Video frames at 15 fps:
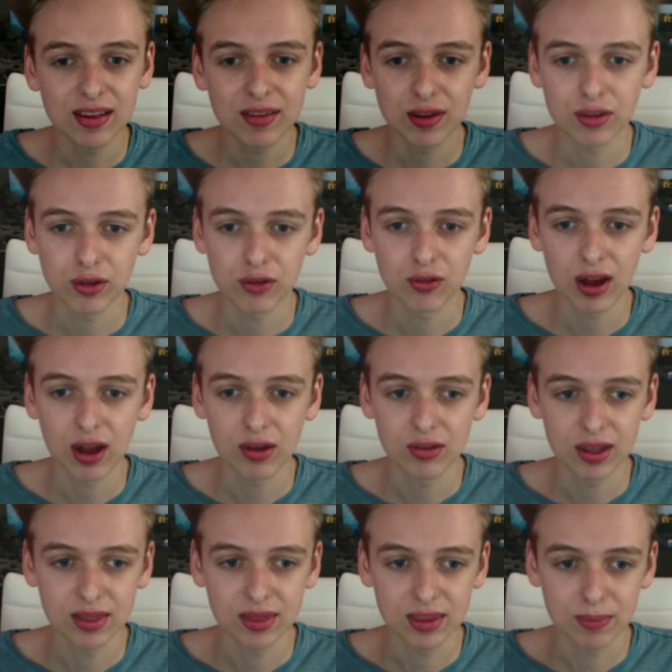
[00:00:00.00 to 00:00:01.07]
leave this
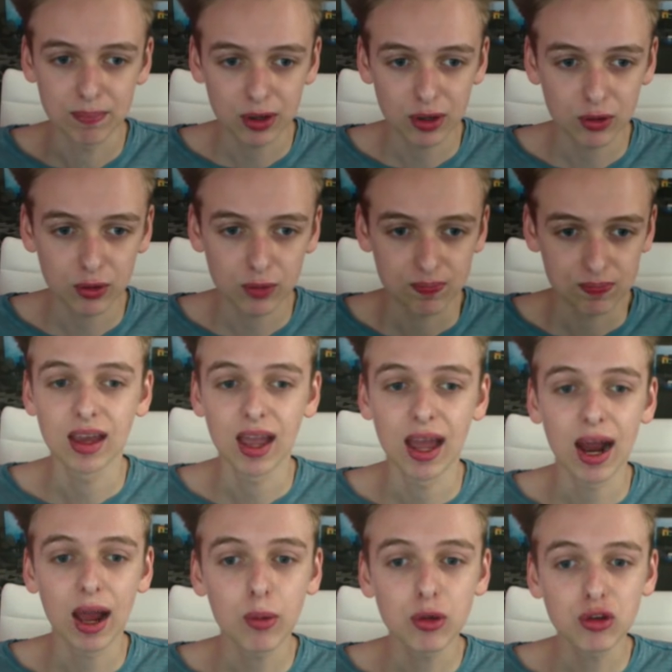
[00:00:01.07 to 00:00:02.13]
around in the middle,
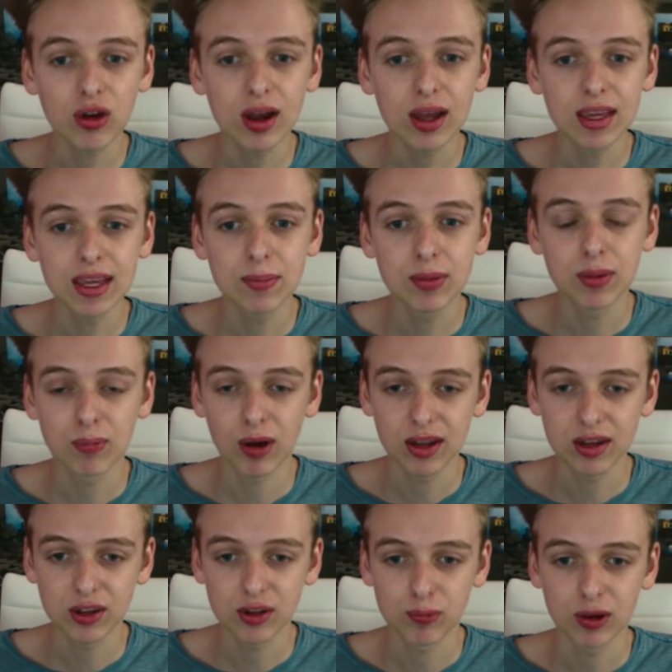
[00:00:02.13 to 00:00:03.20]
and I would try and keep the
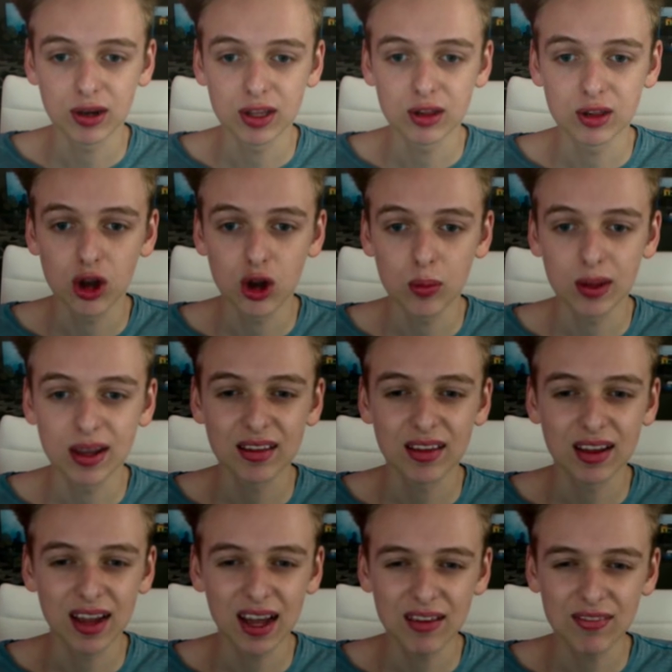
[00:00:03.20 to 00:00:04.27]
brightness pretty low because
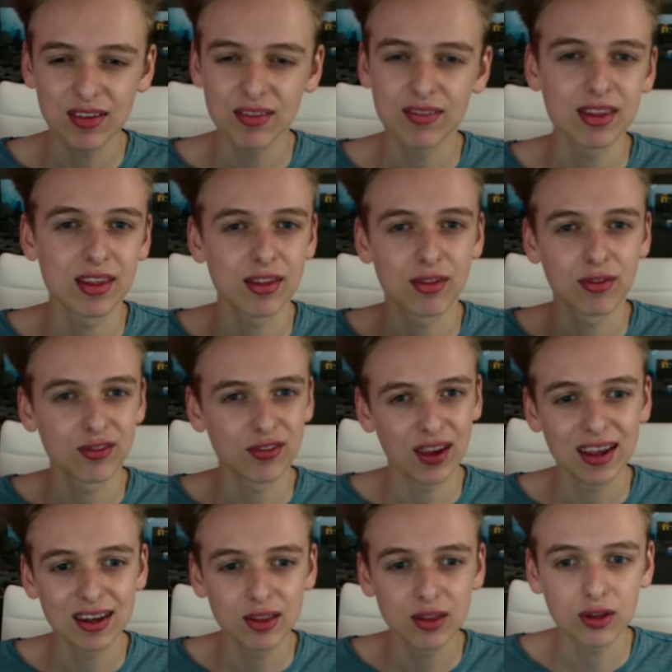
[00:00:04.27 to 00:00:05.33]
it kind of gives this
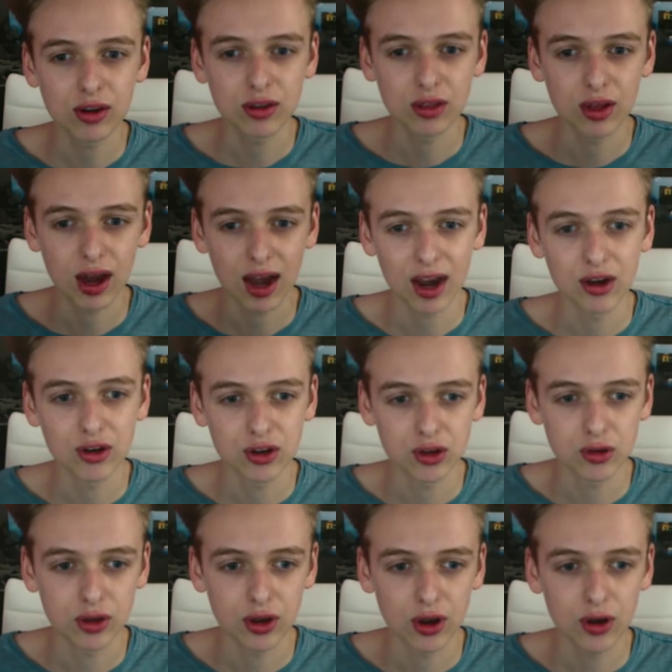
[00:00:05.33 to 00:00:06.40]
faded look the higher you
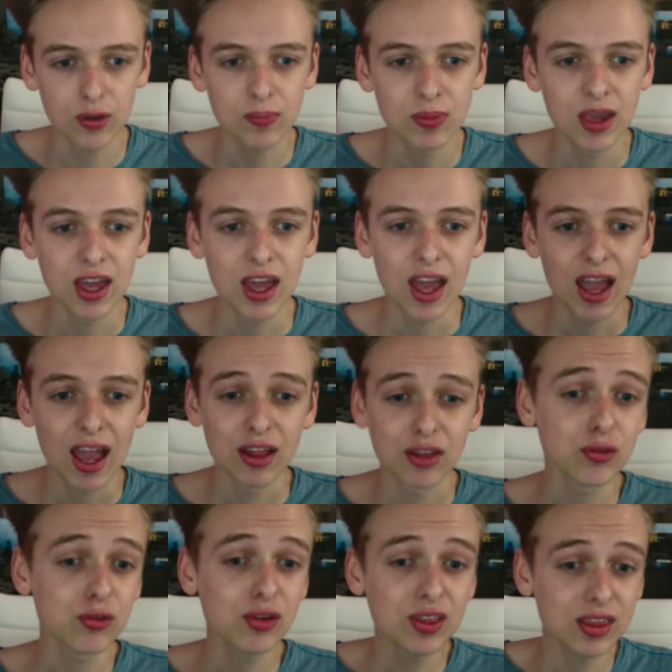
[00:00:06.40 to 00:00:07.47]
go. And
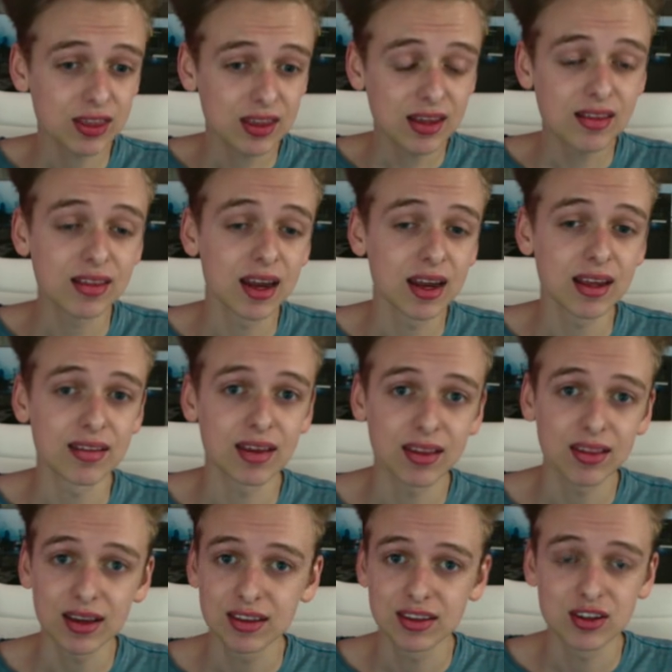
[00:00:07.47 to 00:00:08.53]
so really these settings I
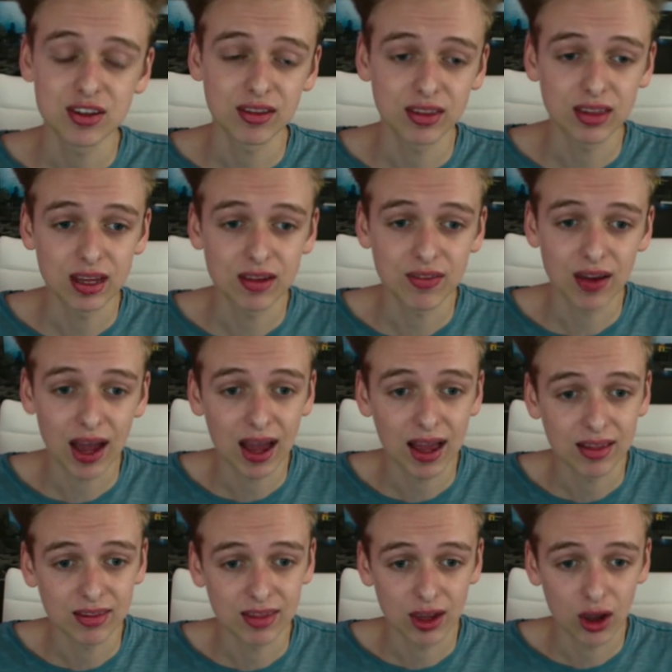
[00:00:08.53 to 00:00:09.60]
like to just leave
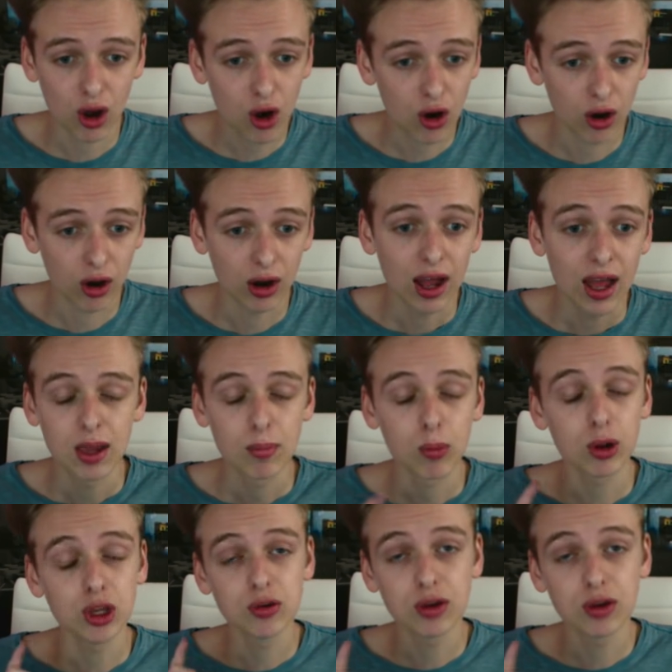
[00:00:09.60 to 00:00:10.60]
as they are. What